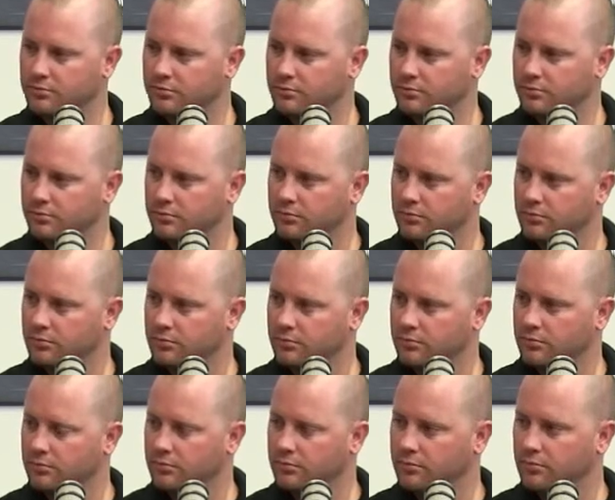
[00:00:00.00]

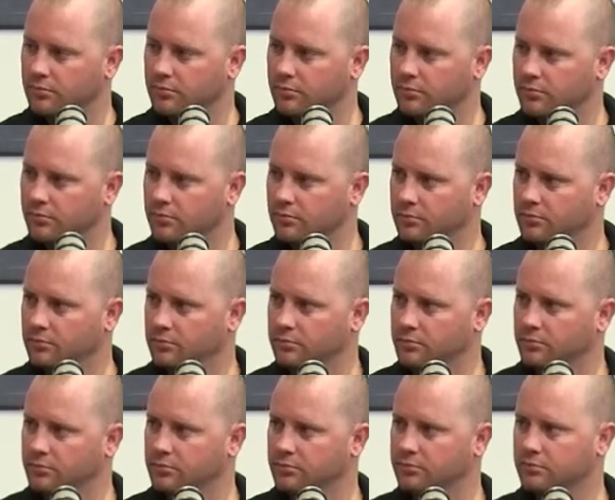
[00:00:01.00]

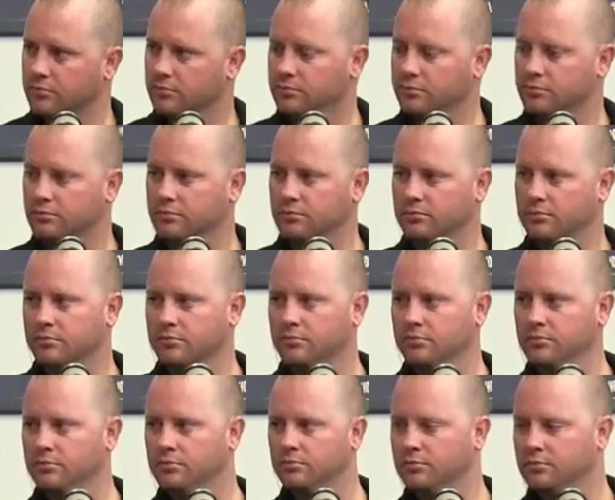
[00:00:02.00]

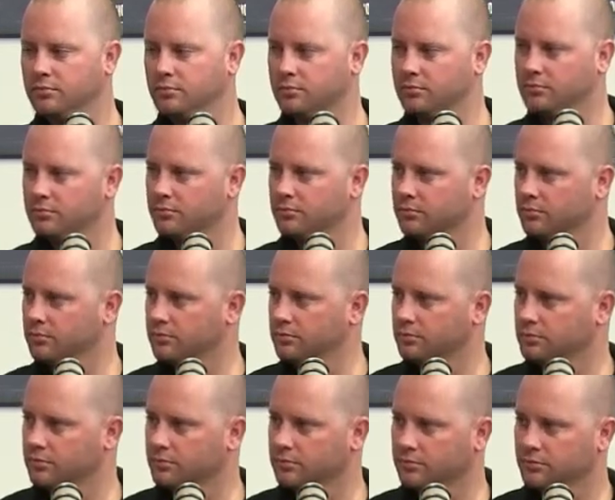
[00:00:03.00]

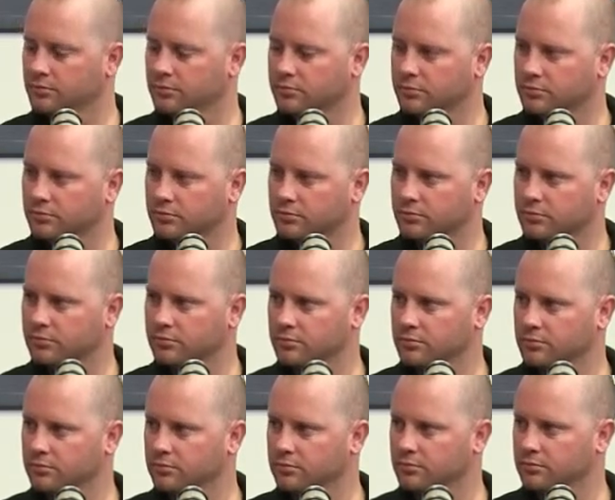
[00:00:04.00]

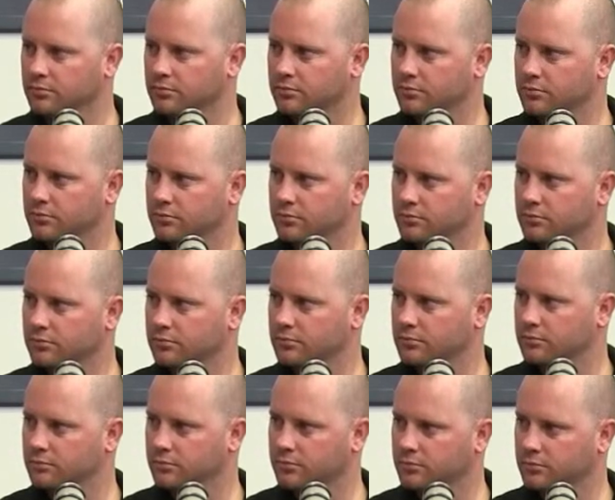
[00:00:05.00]

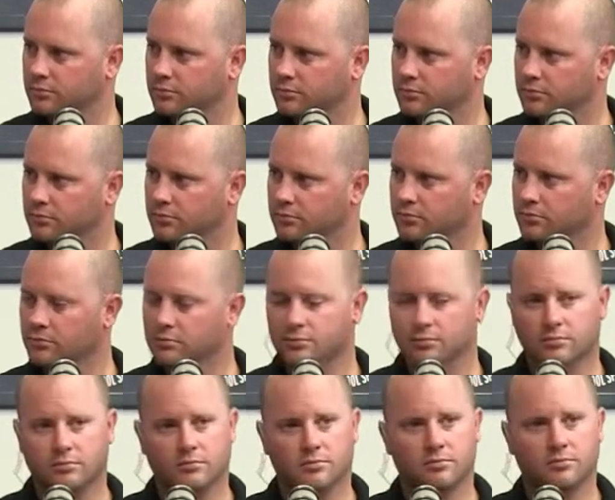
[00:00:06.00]

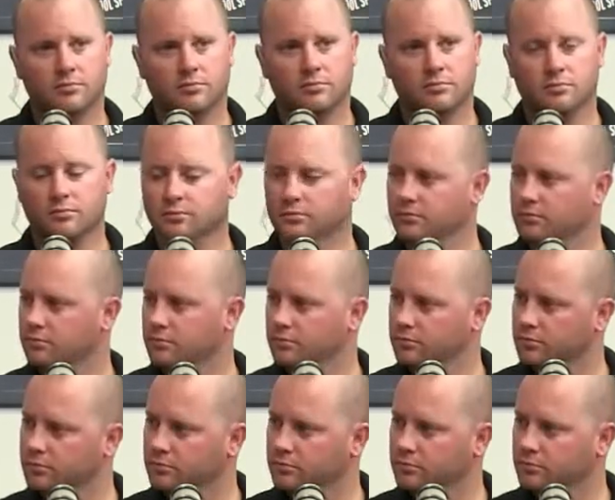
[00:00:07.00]
(silent)